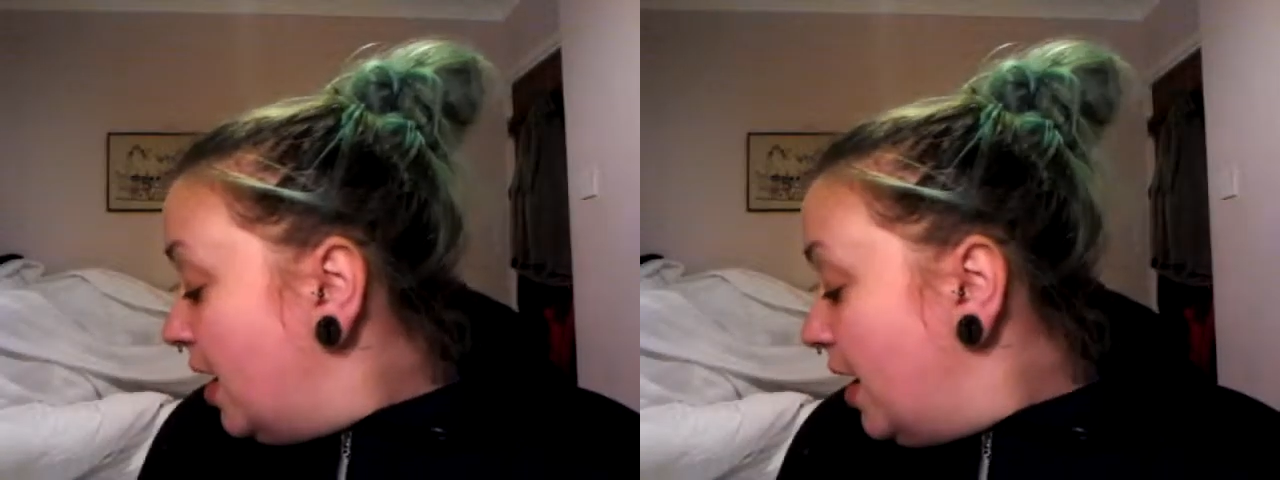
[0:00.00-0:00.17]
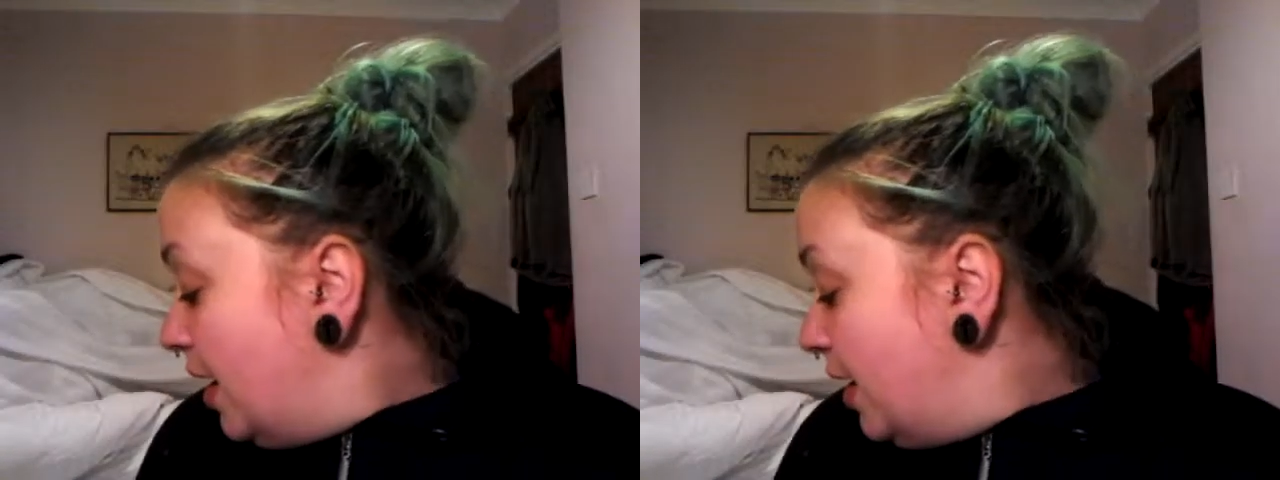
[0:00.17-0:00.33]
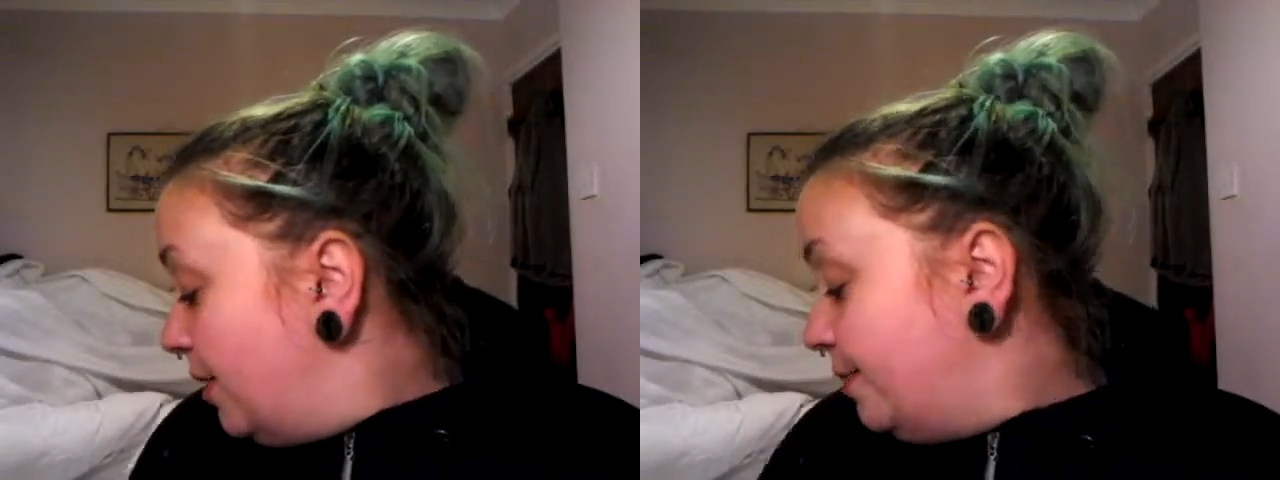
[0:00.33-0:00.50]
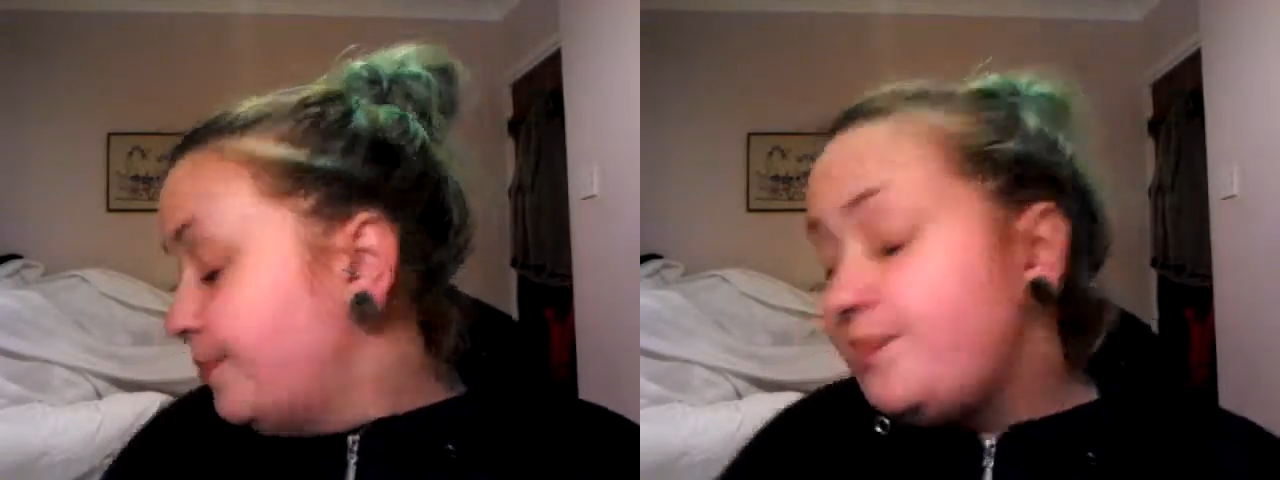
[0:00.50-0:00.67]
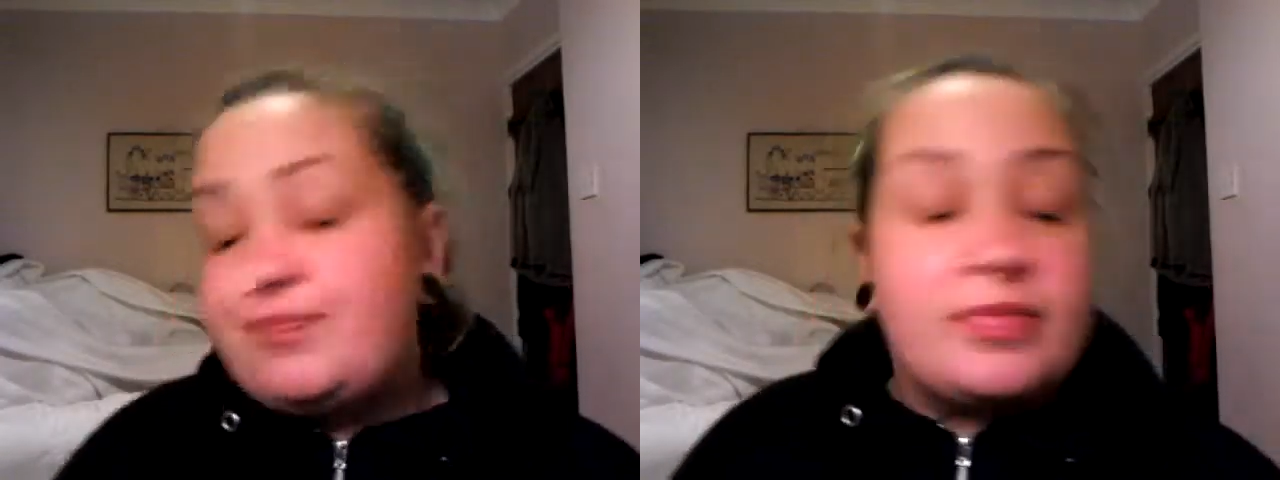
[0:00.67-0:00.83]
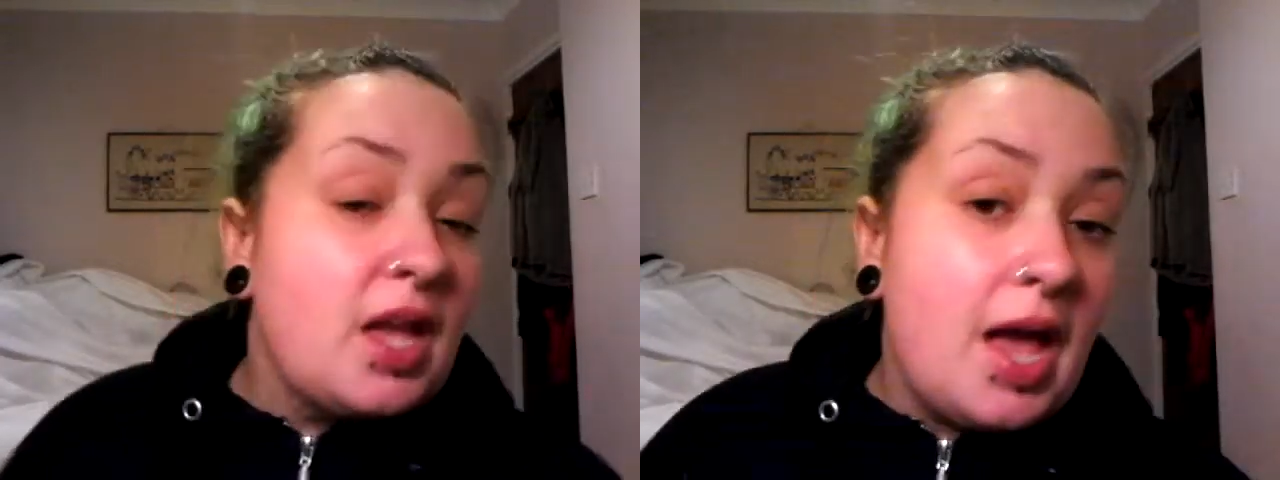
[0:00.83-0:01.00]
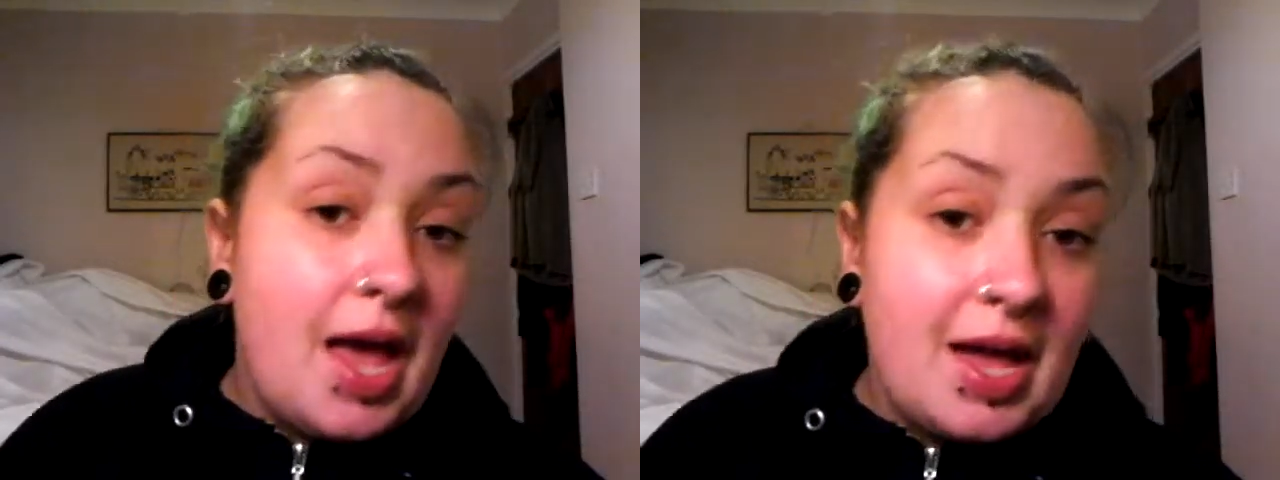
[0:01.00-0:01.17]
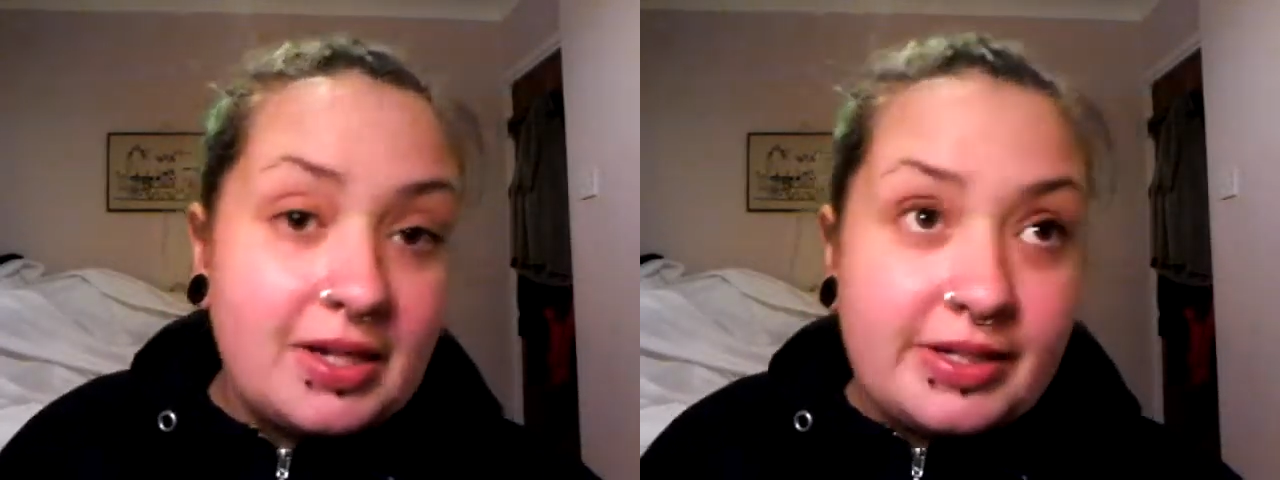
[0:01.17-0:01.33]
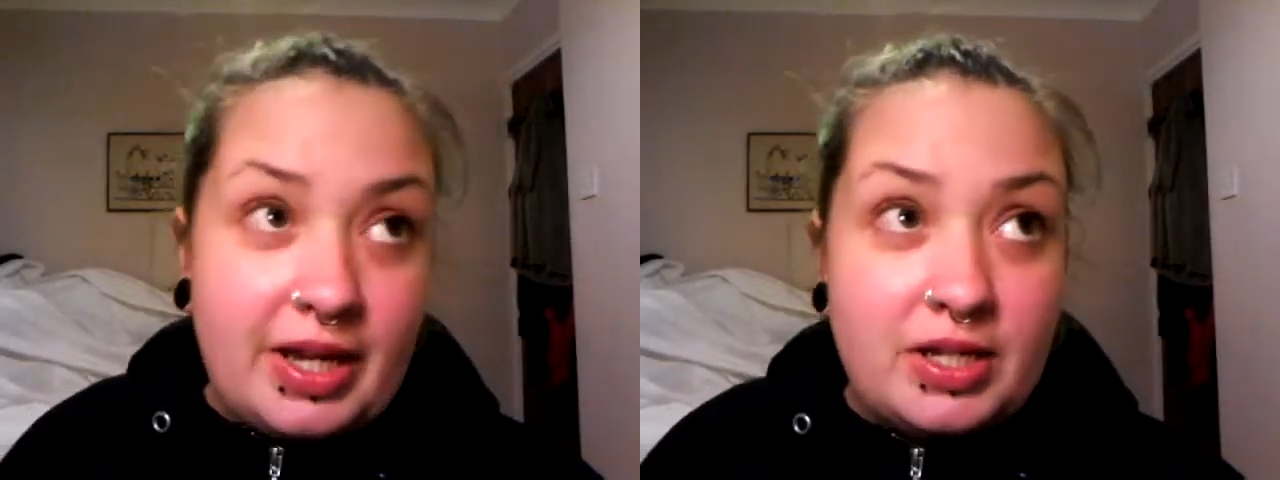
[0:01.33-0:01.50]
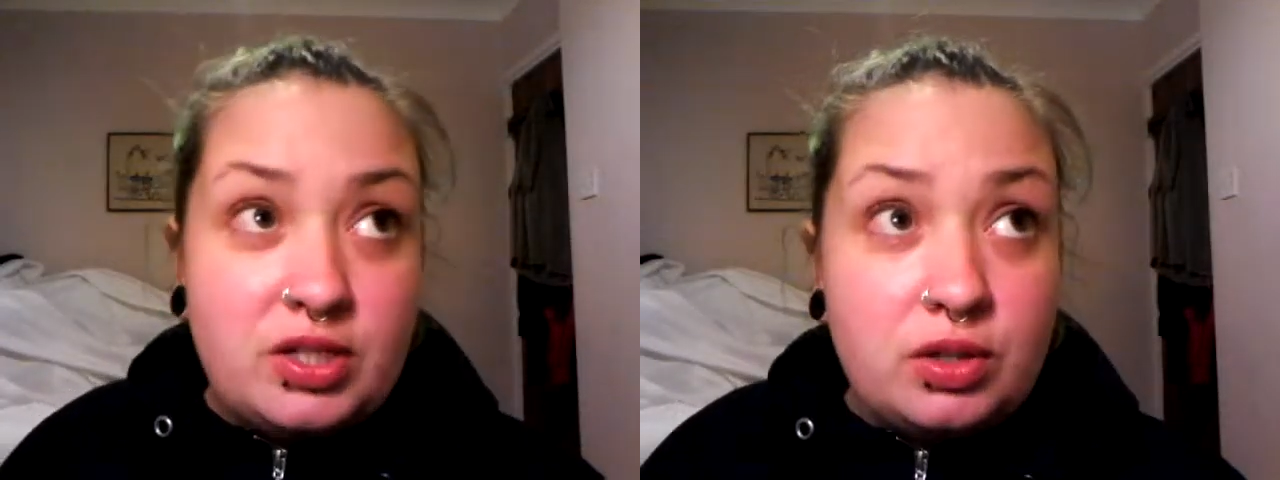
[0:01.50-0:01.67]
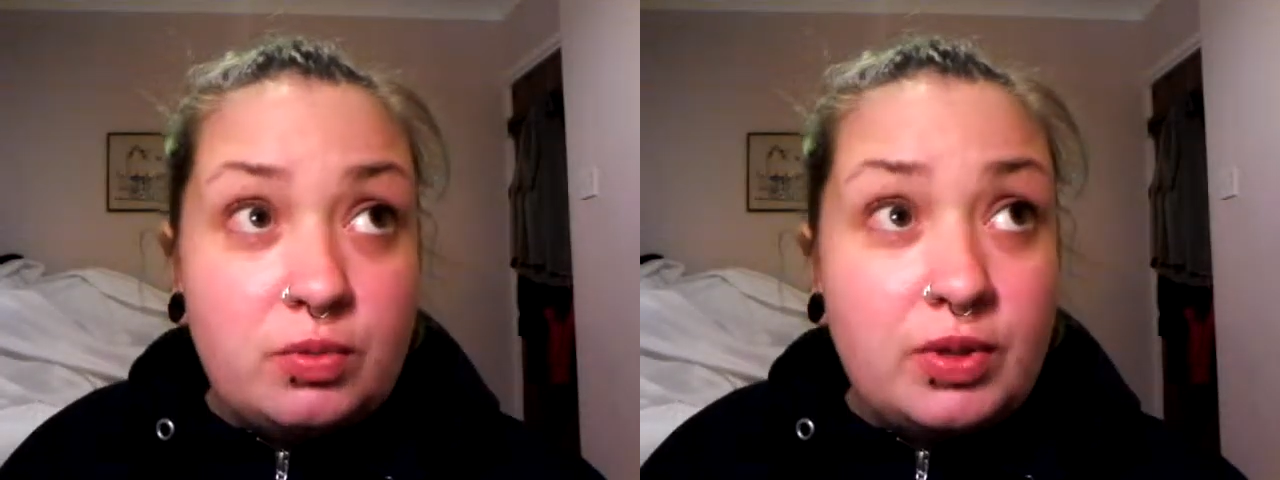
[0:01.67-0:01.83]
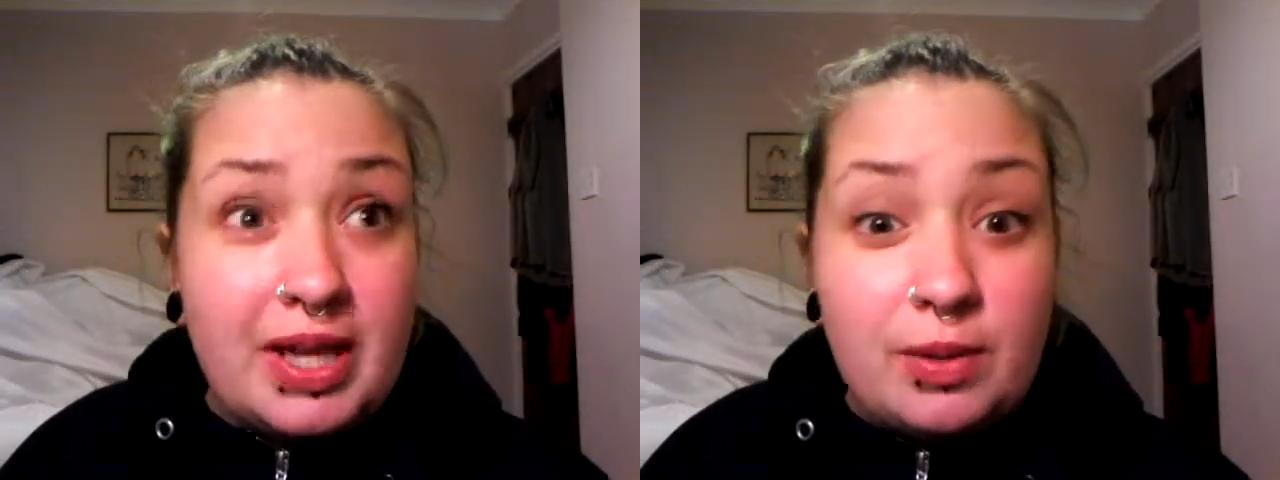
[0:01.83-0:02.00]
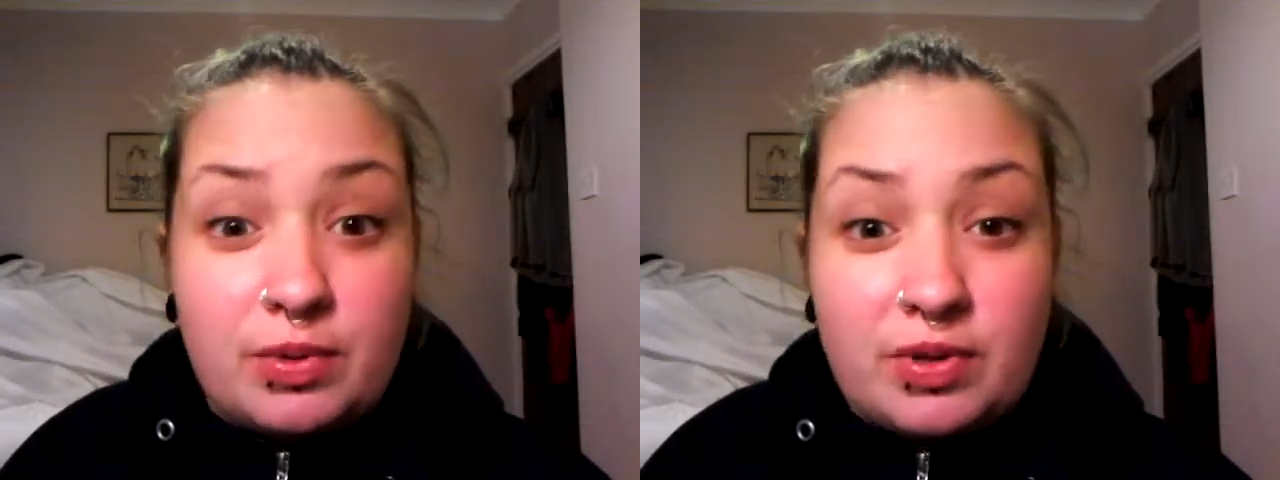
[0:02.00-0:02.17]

Um, and I do want to get